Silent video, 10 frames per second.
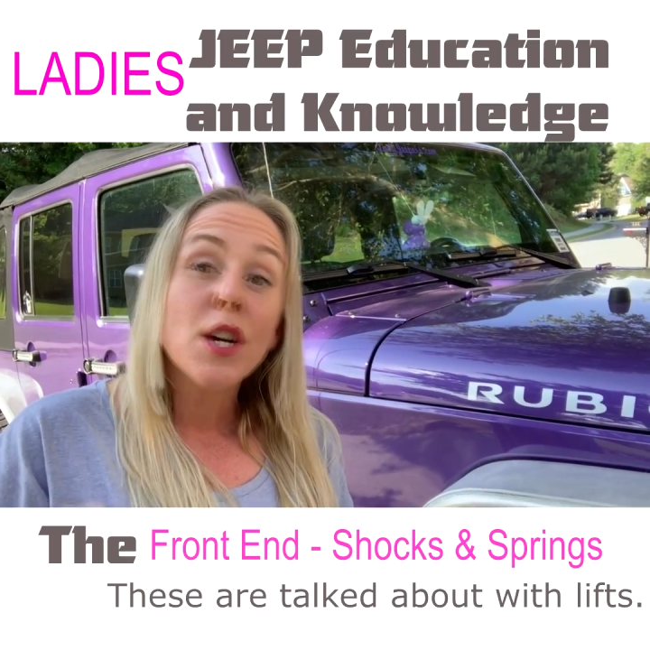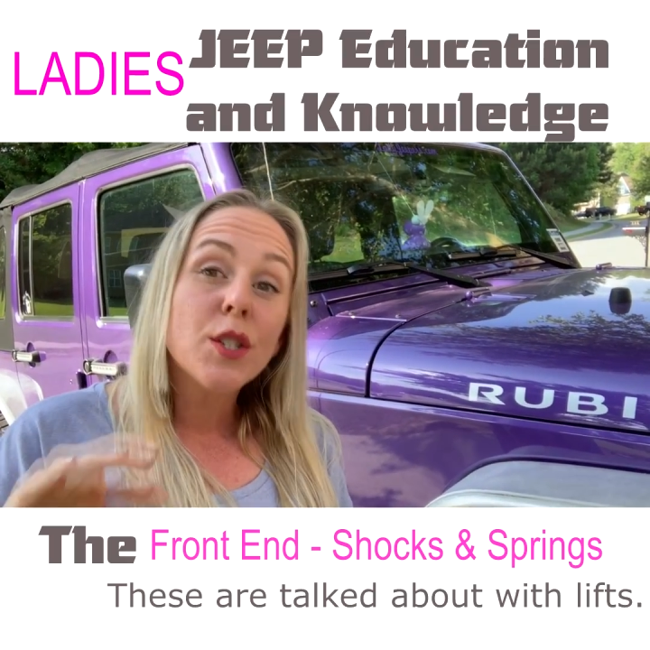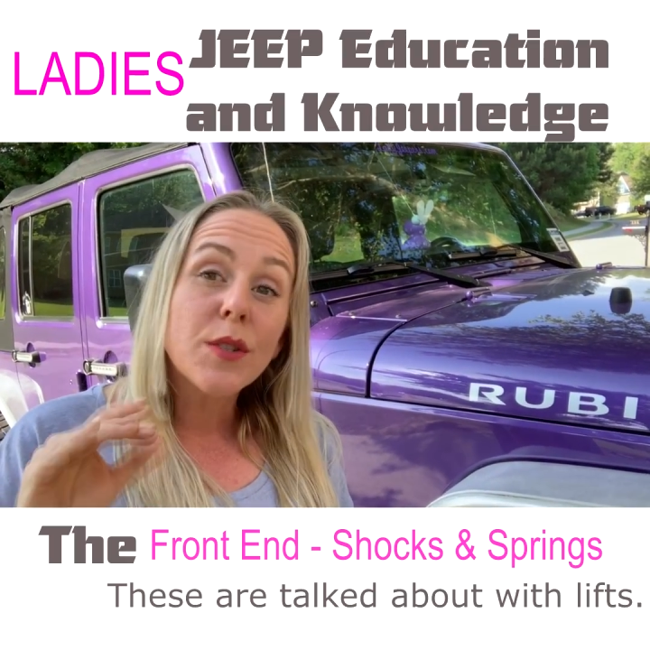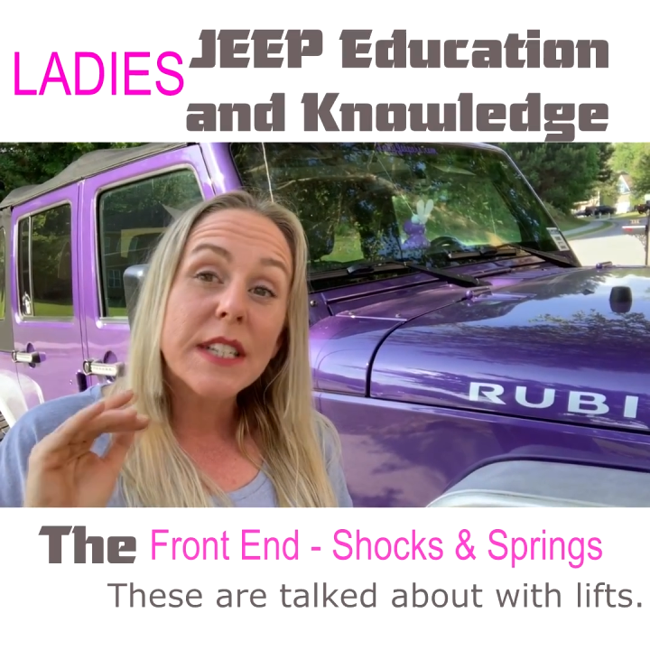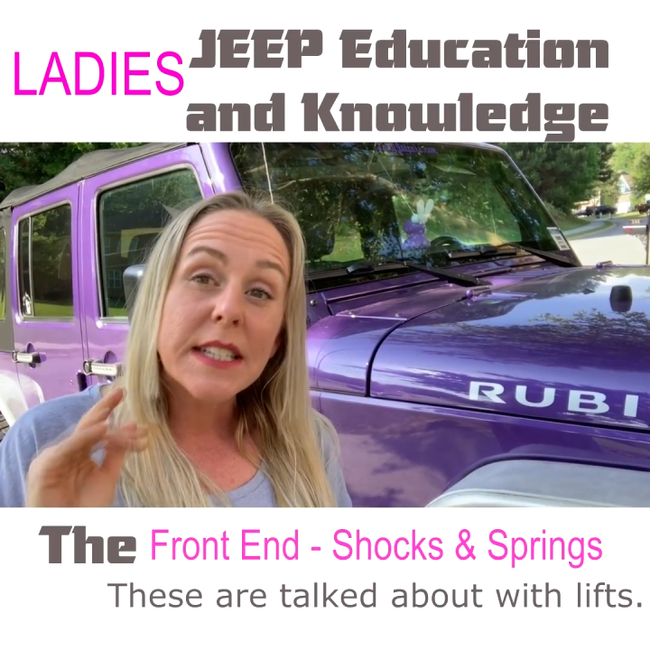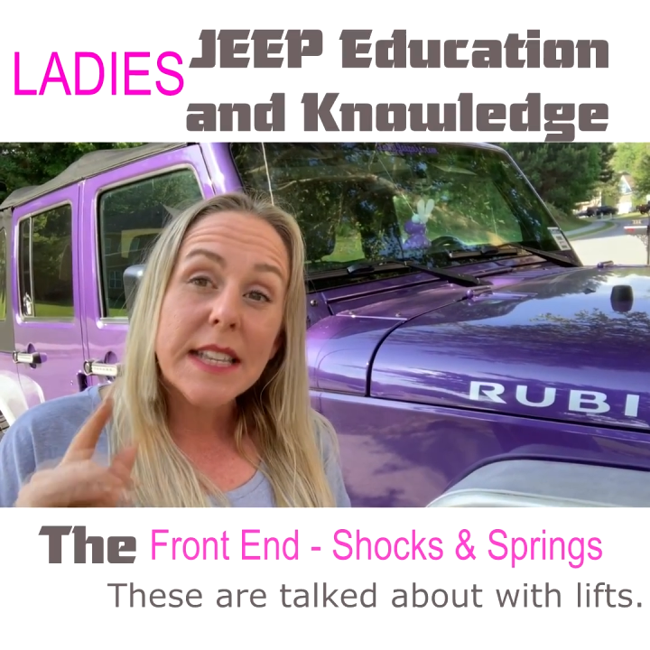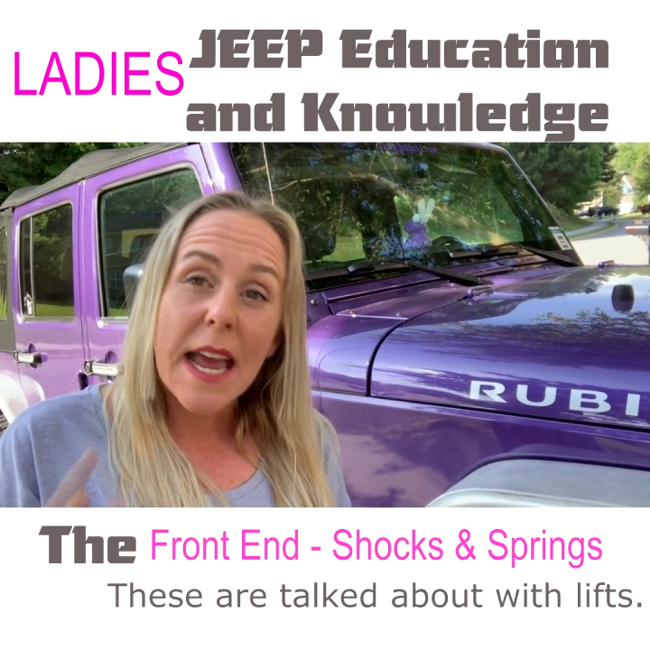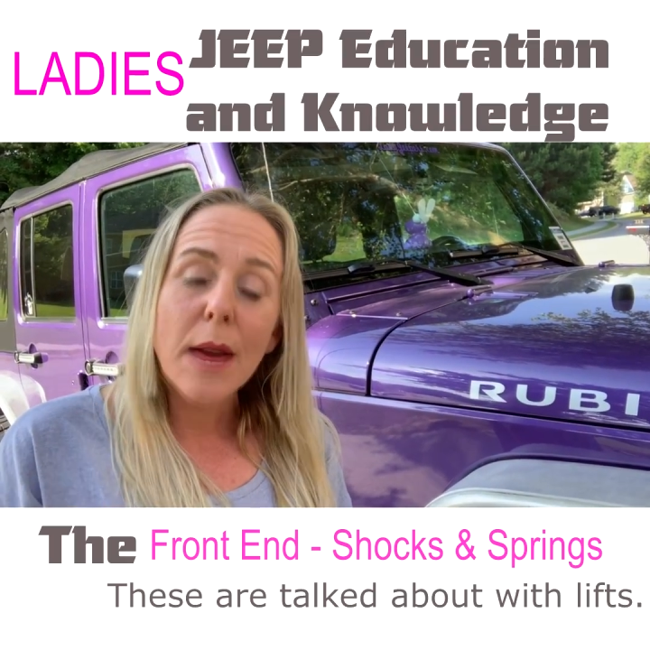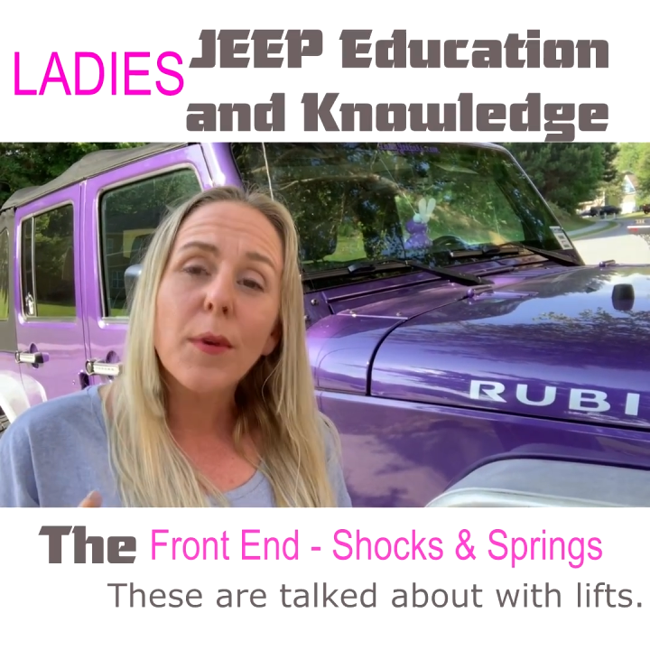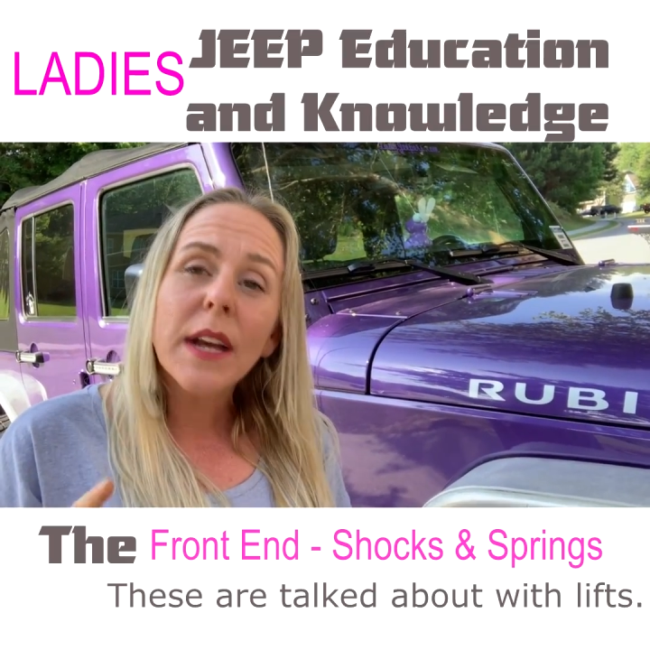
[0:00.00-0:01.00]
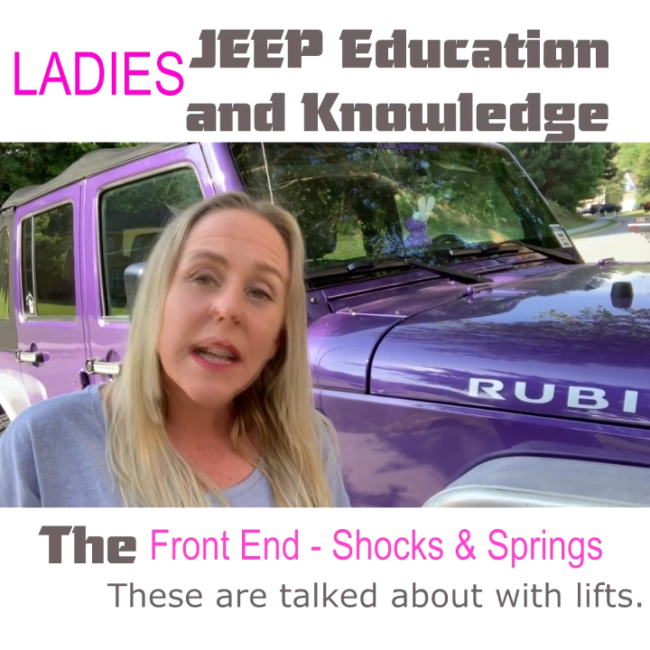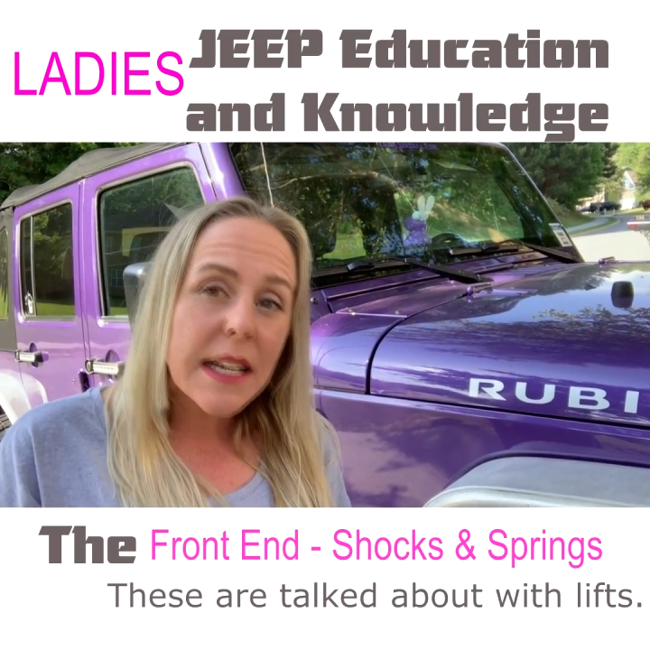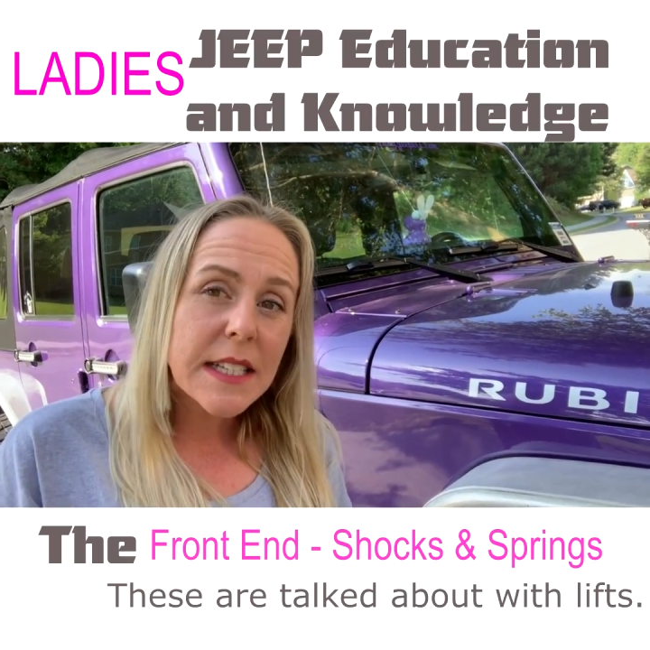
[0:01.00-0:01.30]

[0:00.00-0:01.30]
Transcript: So today we're going to